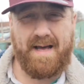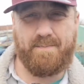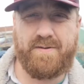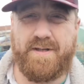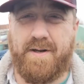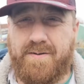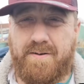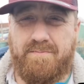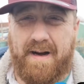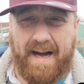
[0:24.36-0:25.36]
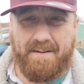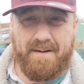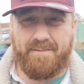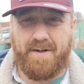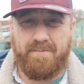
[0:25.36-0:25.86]
episode number,
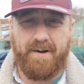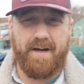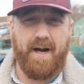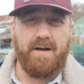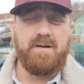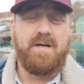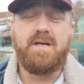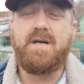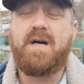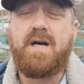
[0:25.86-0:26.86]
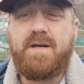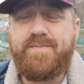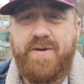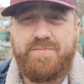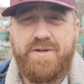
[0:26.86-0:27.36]
however you want to go,
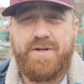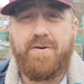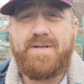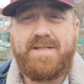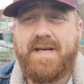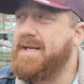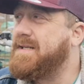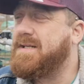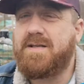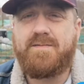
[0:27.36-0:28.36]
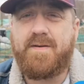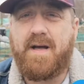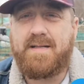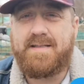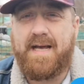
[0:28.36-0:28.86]
number 19 of
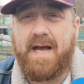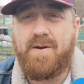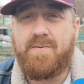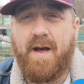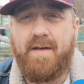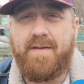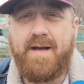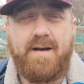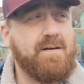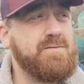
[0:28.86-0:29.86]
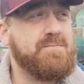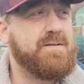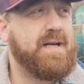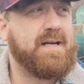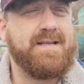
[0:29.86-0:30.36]
Down the
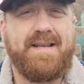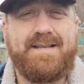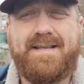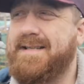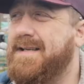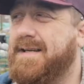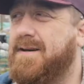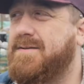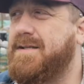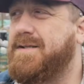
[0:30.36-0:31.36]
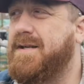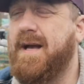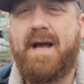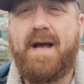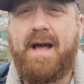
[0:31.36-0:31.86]
Allotment, Second City Cottage.
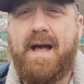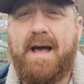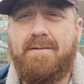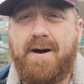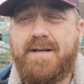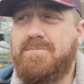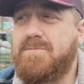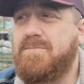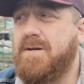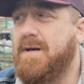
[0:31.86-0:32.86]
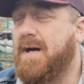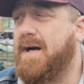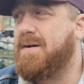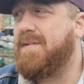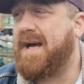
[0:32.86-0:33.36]
How are you all?
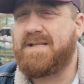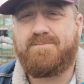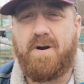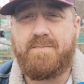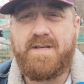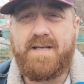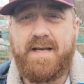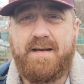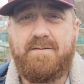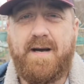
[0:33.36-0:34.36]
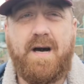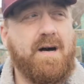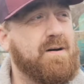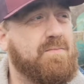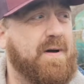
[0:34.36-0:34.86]
As promised, here we
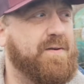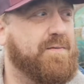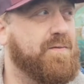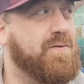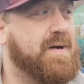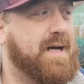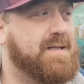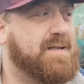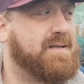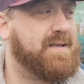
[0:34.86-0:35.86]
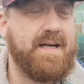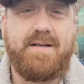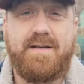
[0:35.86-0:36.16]
are. Weather forecast did